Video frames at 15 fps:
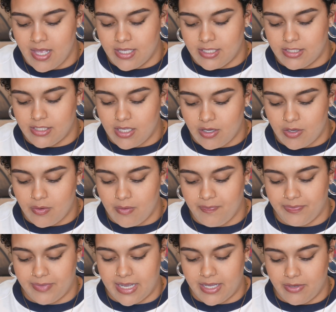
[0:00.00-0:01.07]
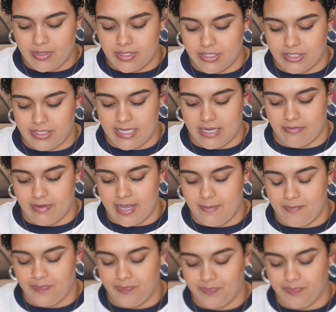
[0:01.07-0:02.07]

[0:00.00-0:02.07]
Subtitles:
So now you understand, right?